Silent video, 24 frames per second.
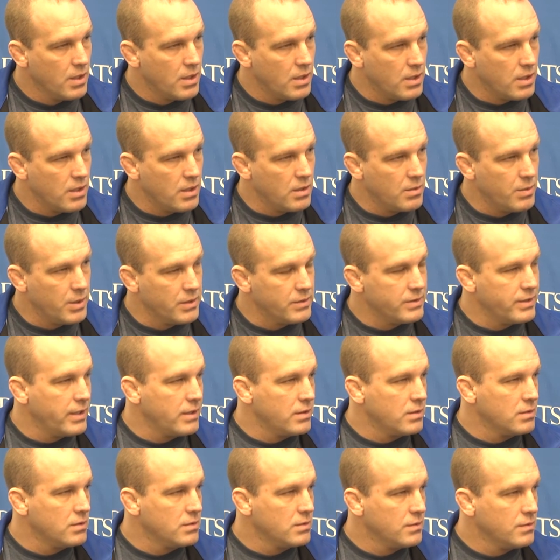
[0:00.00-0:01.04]
about
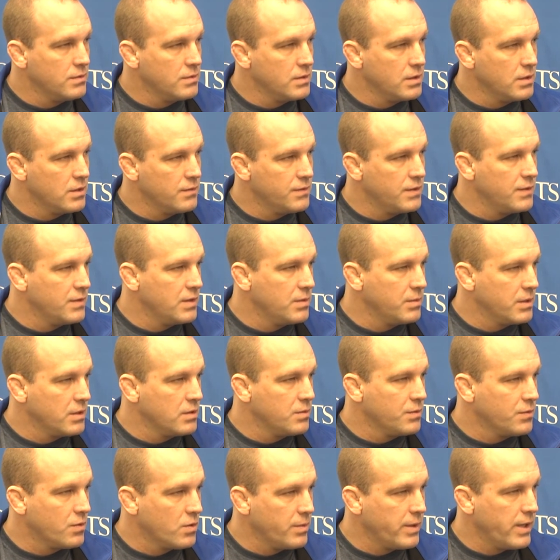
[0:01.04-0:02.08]
10 or 15 minutes
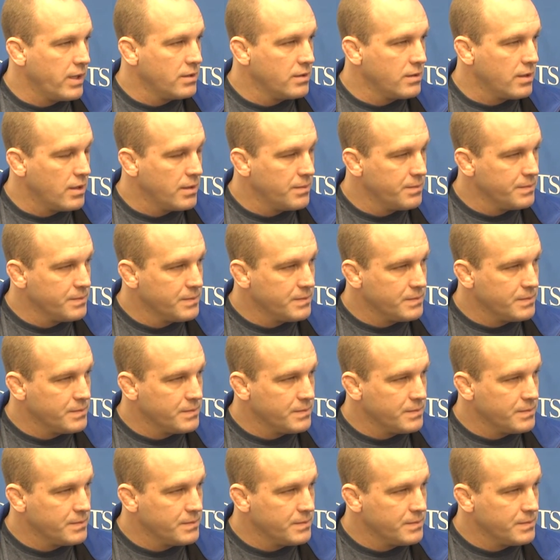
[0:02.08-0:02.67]
before match time.